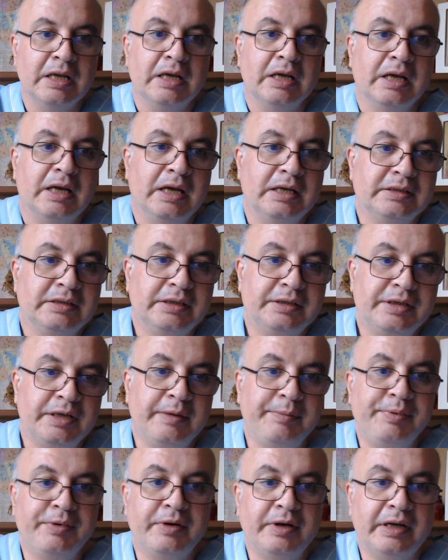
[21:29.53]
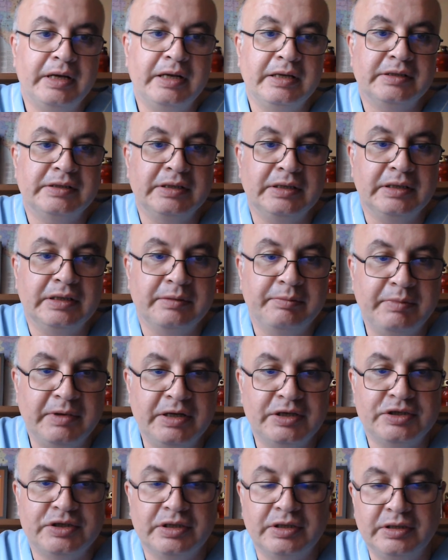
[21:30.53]
As a temporizing
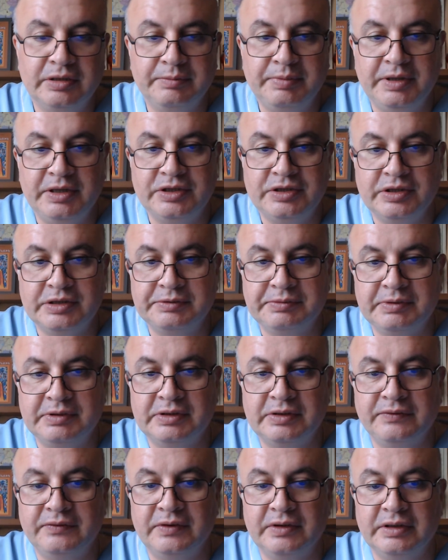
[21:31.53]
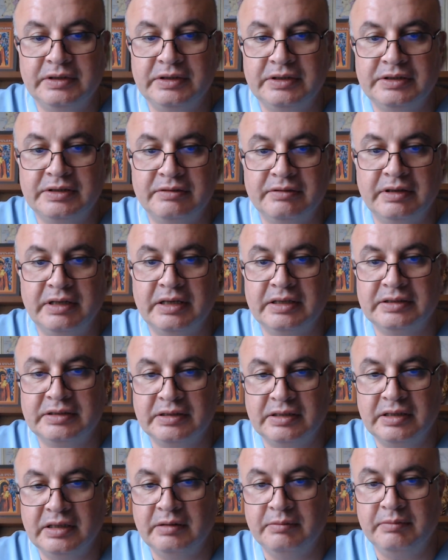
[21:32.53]
measure in patients with severe
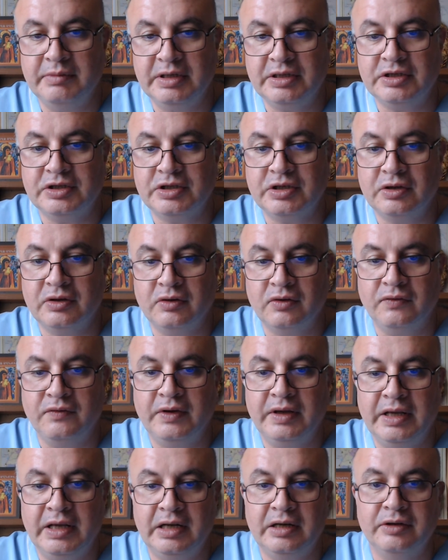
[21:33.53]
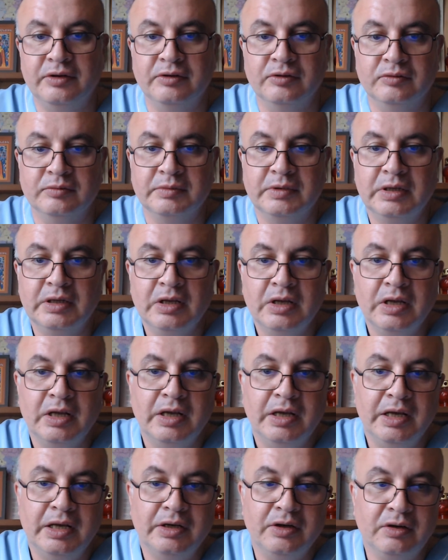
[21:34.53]
distress, a mixture of helium
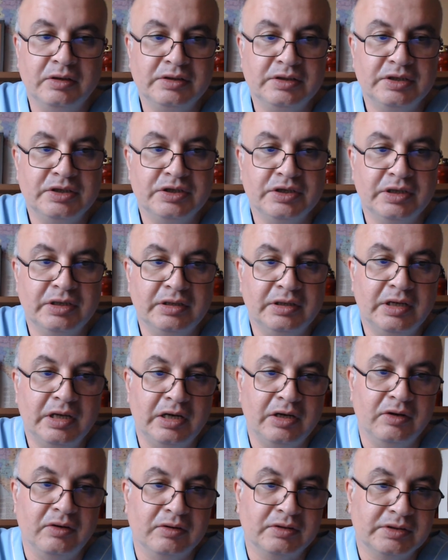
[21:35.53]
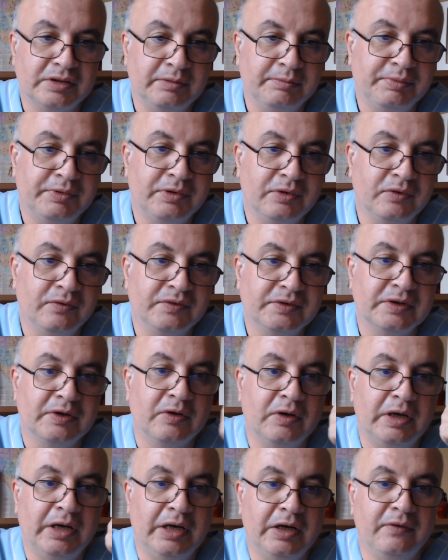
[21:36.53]
and oxygen heliox improves
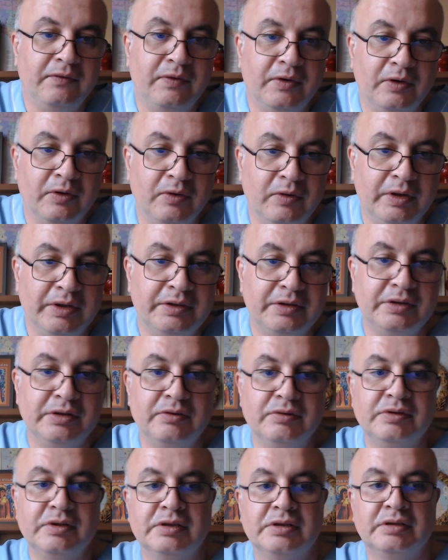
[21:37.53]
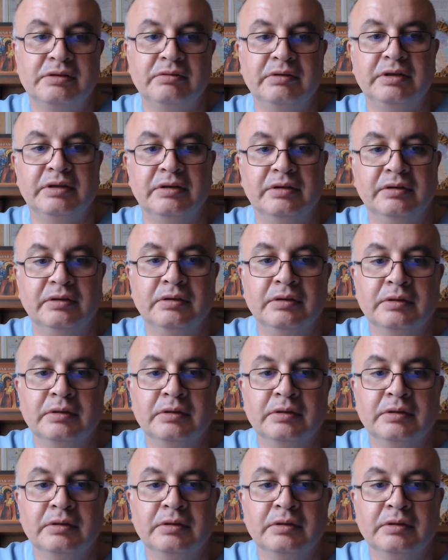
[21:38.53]
airflow and reduces stridor